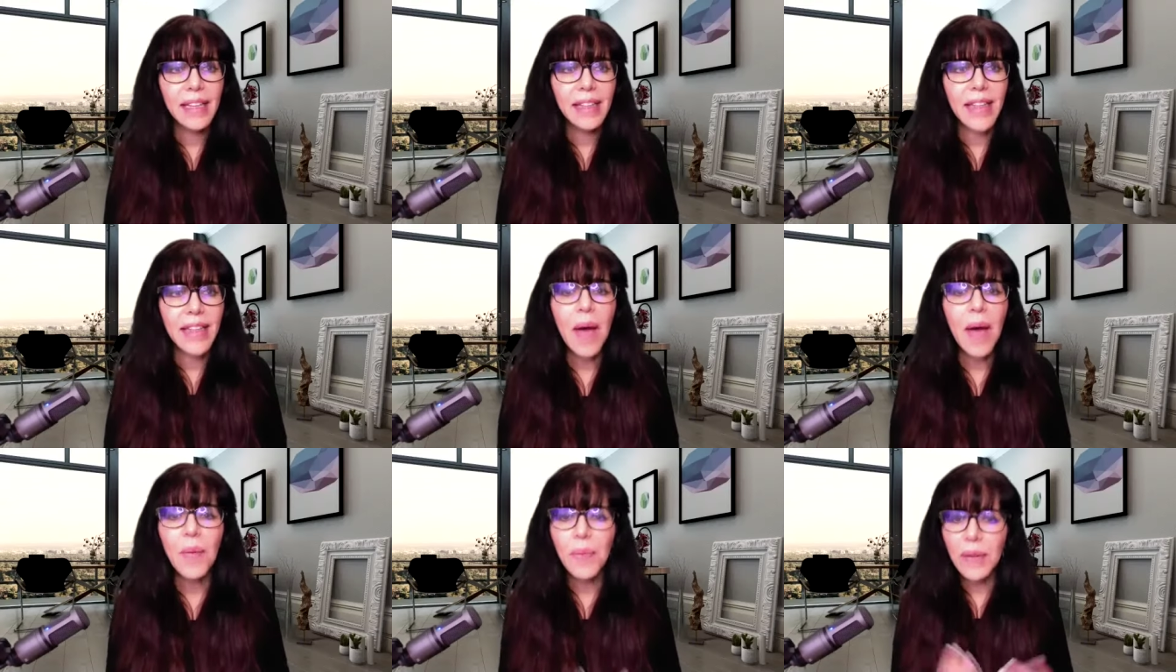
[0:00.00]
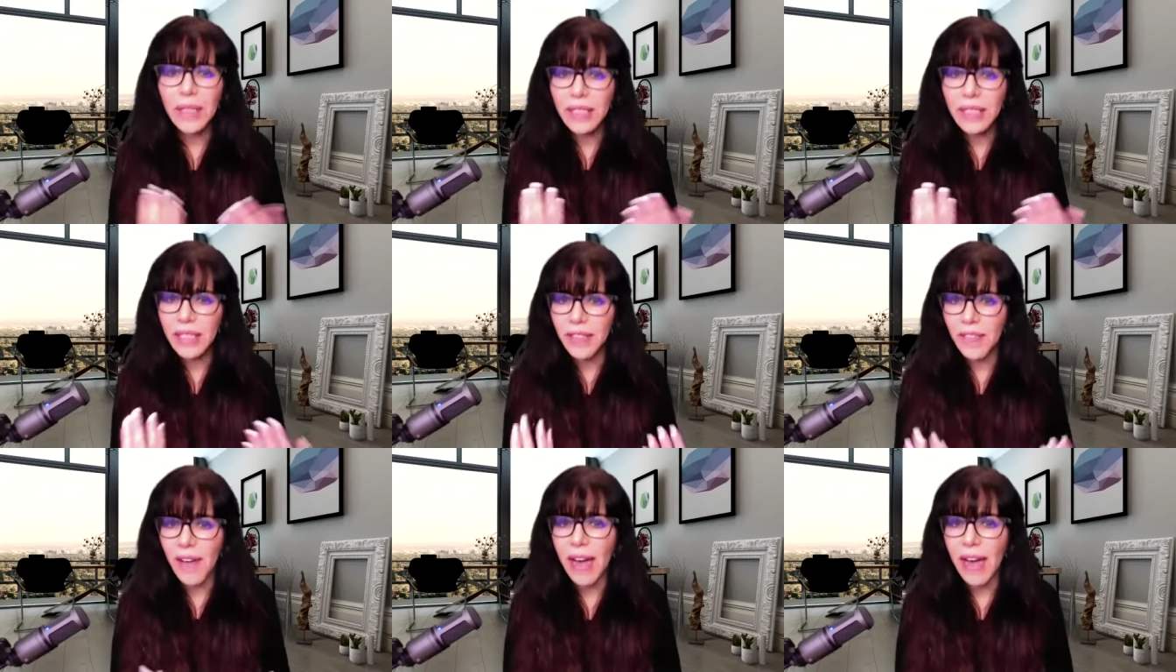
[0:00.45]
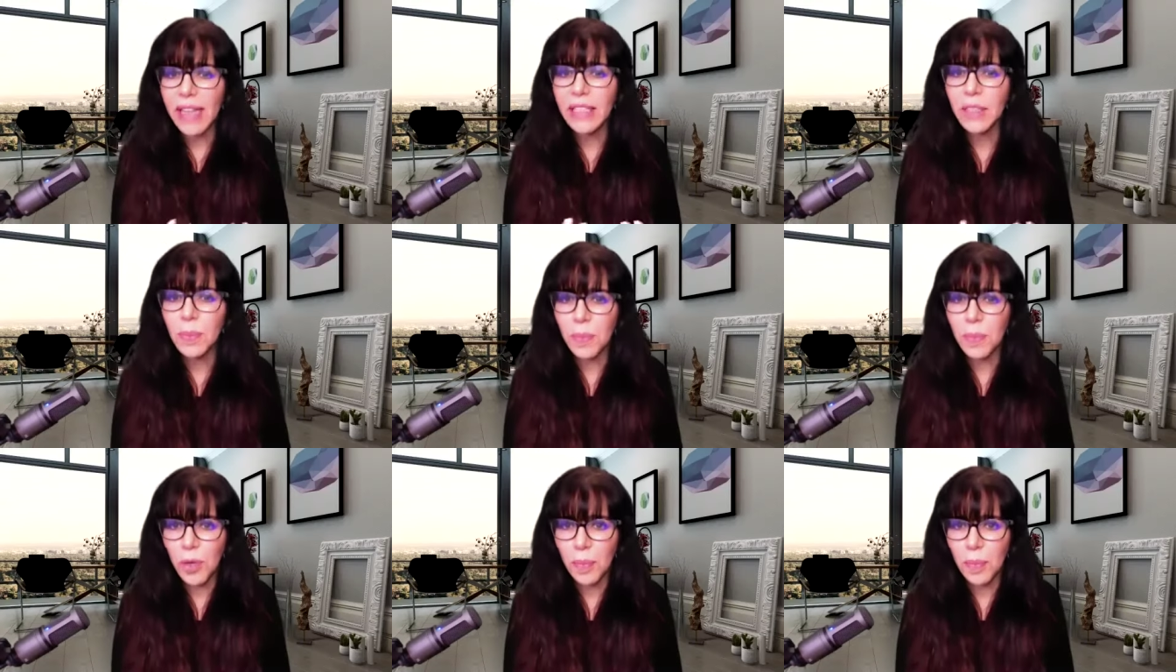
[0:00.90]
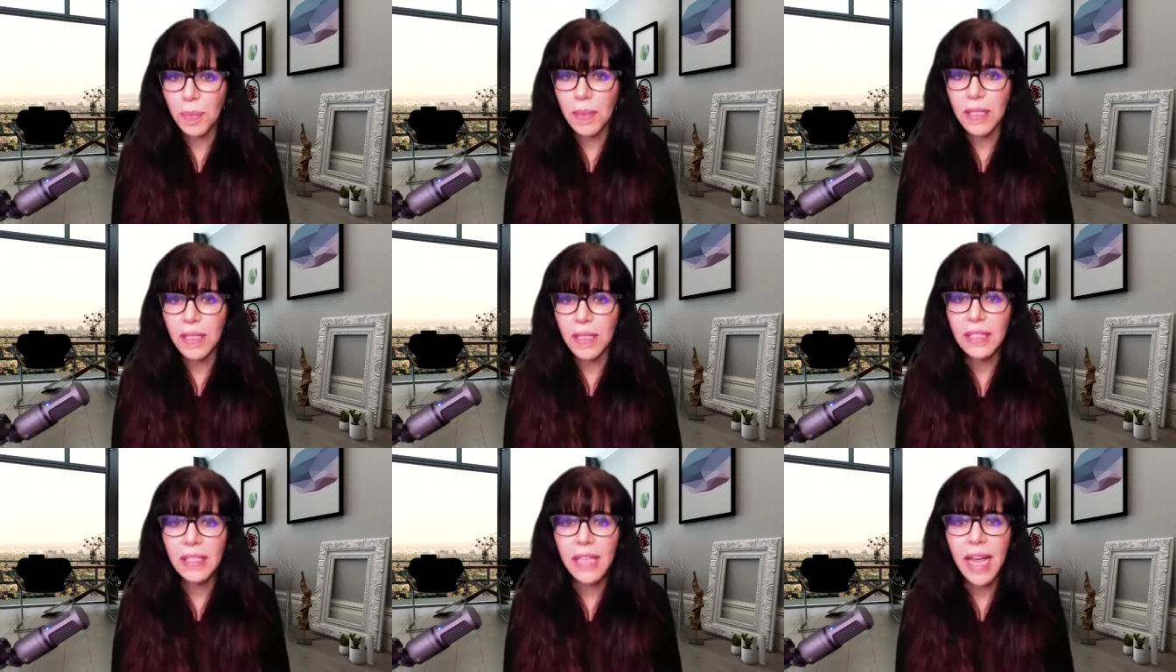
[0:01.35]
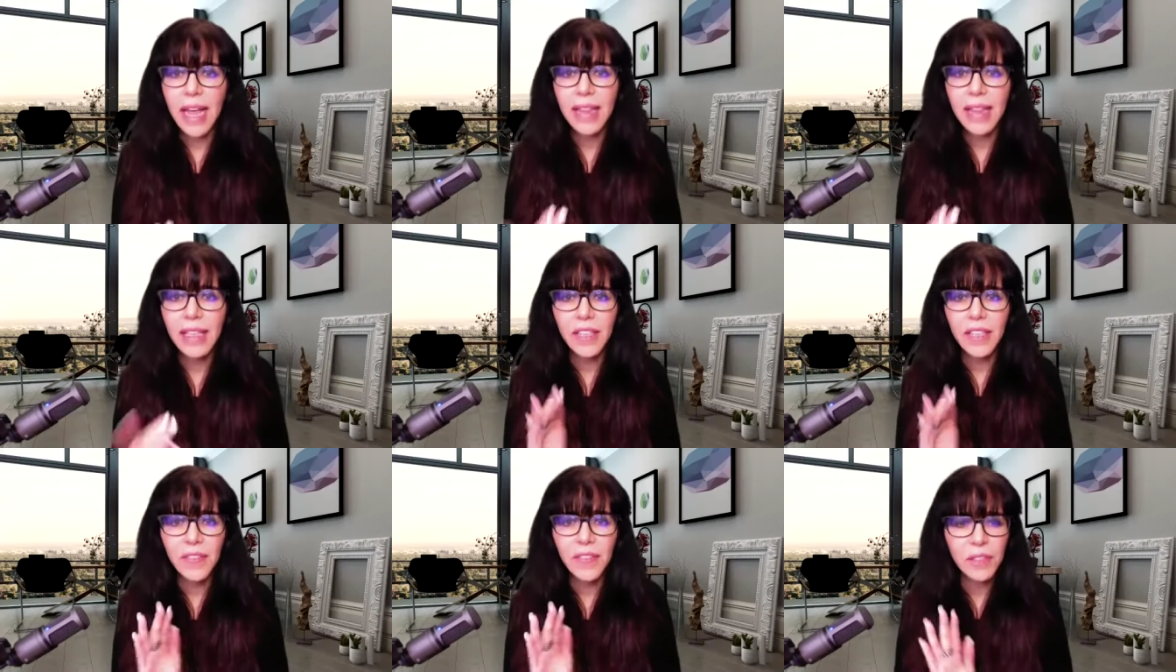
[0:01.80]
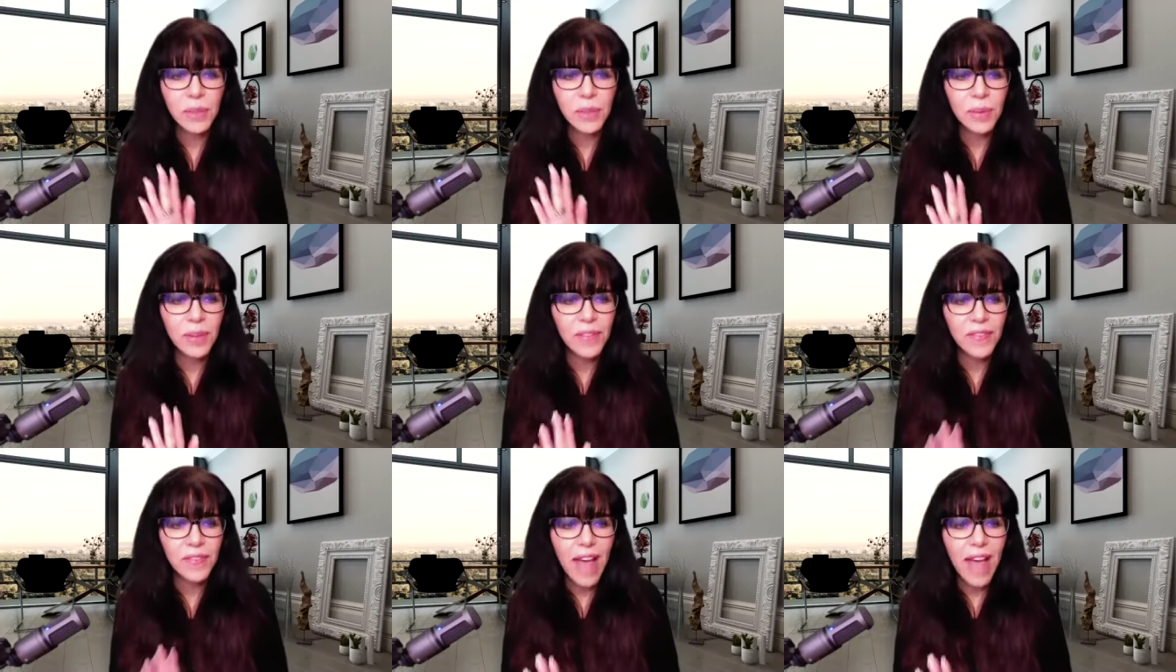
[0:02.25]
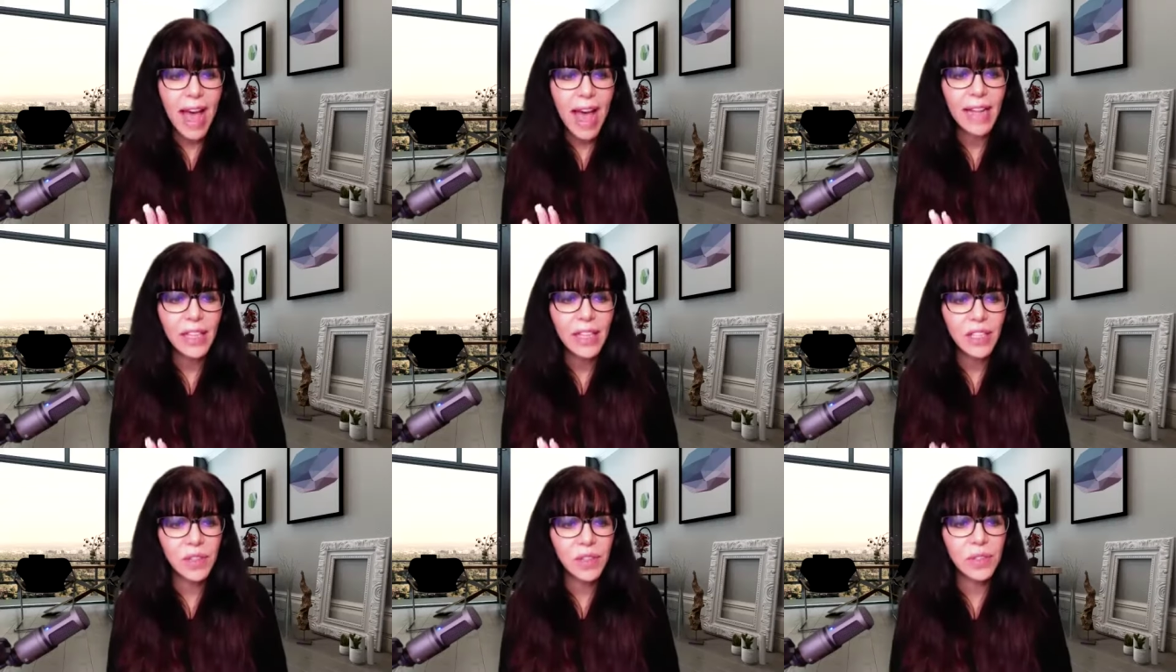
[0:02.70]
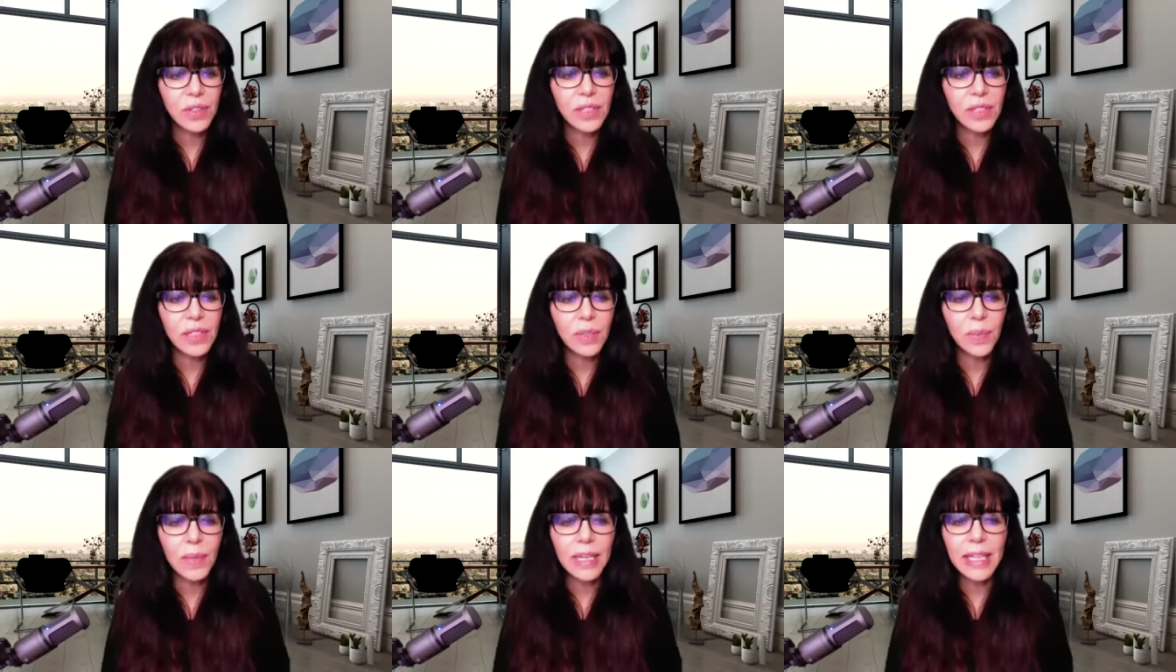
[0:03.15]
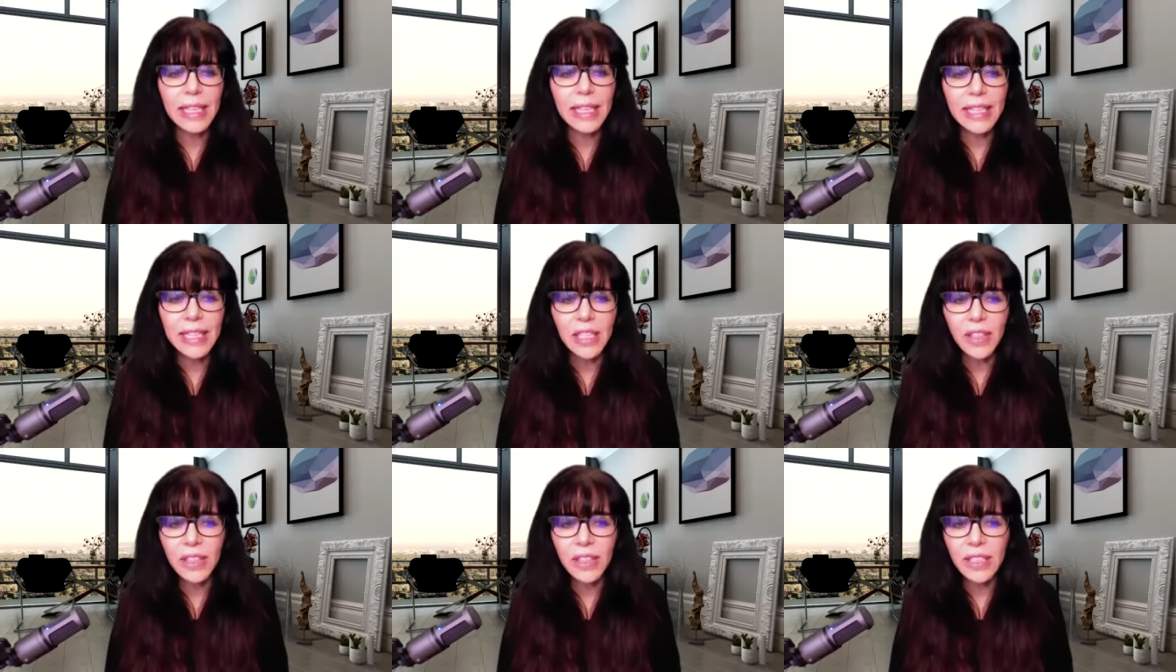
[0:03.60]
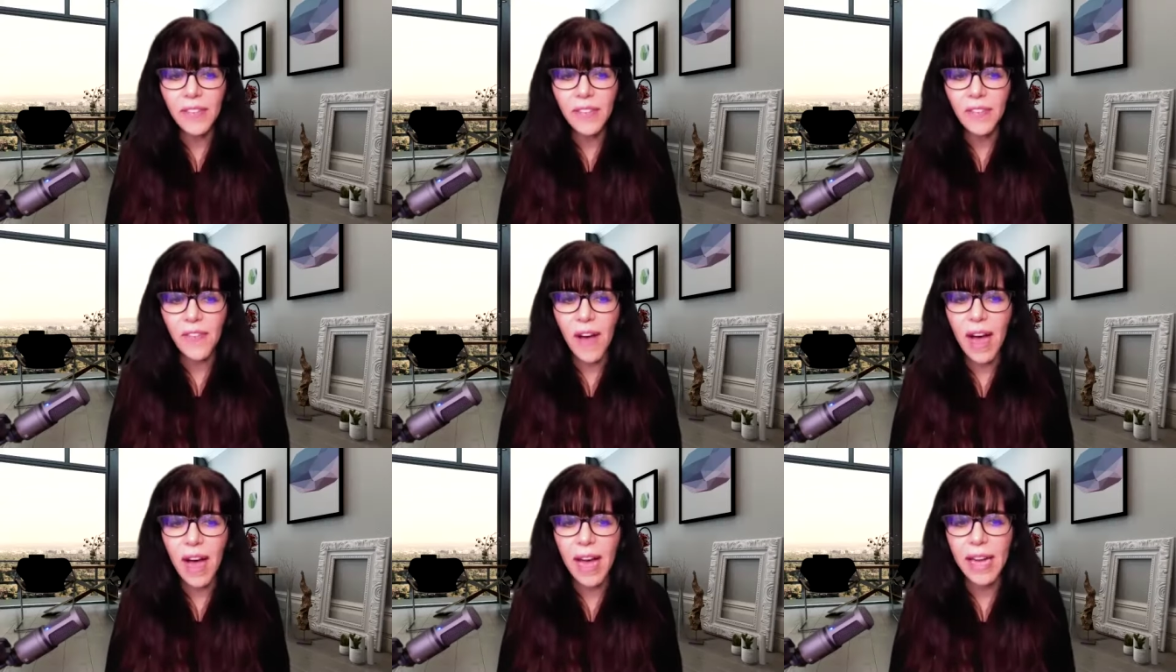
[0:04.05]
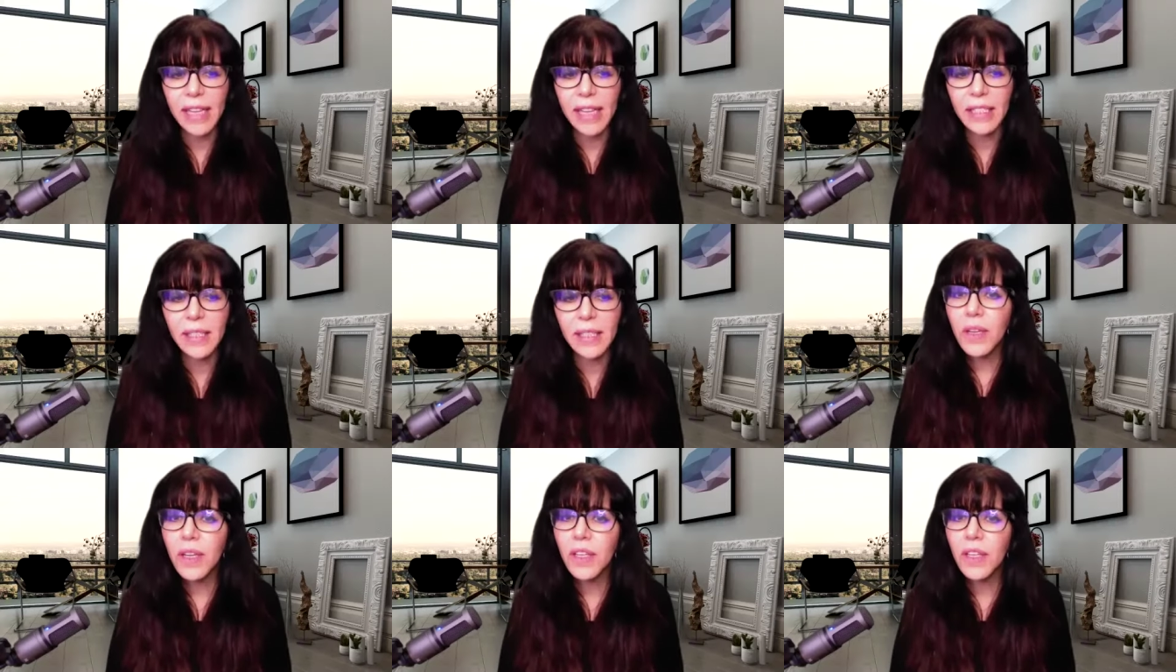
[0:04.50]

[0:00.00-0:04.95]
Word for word: that really defines purpose. And the difference with values is when clearly defined,